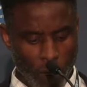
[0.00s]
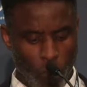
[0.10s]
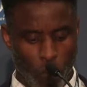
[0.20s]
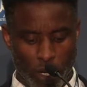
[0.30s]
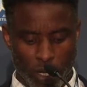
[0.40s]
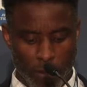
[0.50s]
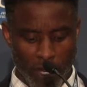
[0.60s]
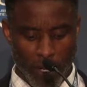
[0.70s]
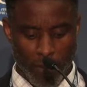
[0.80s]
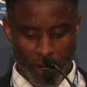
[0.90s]
One of the
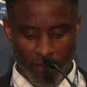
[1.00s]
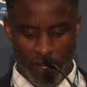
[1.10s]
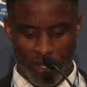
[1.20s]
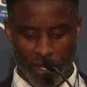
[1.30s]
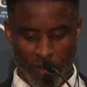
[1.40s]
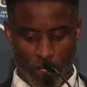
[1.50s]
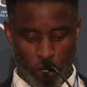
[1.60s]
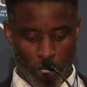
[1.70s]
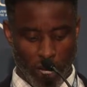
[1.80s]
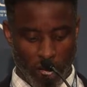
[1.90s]
many benefits of
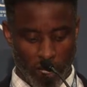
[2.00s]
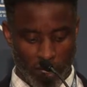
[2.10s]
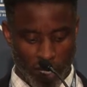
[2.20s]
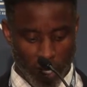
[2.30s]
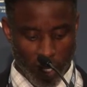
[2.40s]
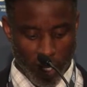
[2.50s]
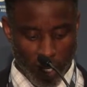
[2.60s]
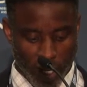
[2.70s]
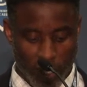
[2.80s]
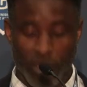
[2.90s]
junior college
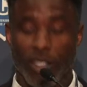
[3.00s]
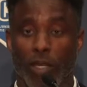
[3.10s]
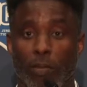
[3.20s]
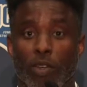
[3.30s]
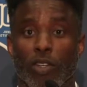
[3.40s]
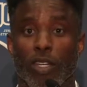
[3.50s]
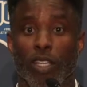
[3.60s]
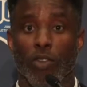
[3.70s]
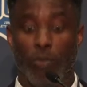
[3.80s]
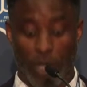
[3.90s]
is the community
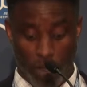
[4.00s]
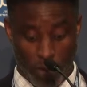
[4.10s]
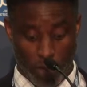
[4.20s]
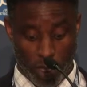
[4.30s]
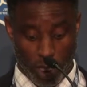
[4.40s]
you build.